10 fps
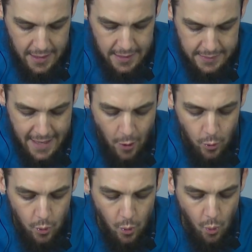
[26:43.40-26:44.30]

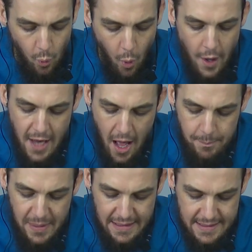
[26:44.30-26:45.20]
Now, one
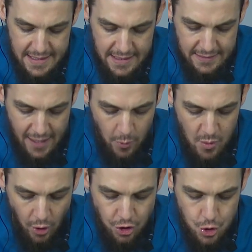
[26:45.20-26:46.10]
ability that we
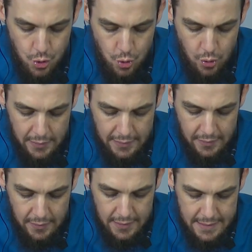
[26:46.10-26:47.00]
want to
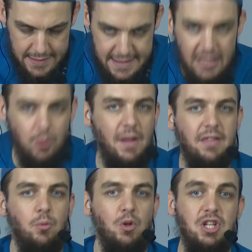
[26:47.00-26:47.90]
deal
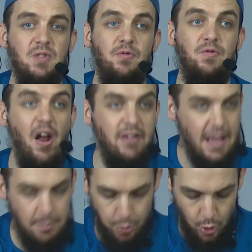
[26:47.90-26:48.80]
with, which is very
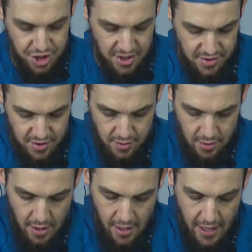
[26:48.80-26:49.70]
important,
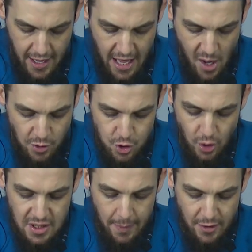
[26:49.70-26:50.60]
we
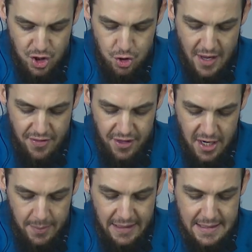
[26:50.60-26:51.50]
talked about strength and
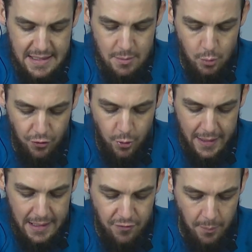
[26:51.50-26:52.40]
ability to move
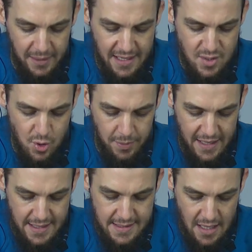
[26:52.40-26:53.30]
quickly from place to
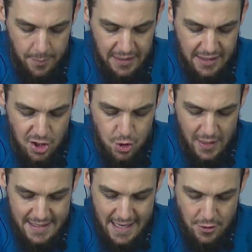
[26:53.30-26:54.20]
place, the ability to
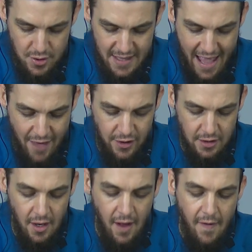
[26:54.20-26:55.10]
ascend to the heaven,
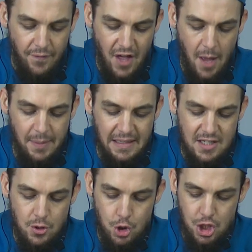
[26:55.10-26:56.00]
the
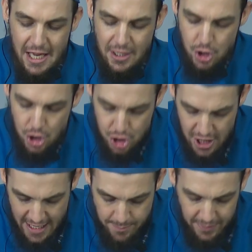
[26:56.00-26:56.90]
ability to change
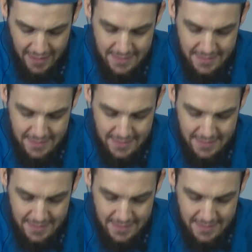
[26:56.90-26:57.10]
shape and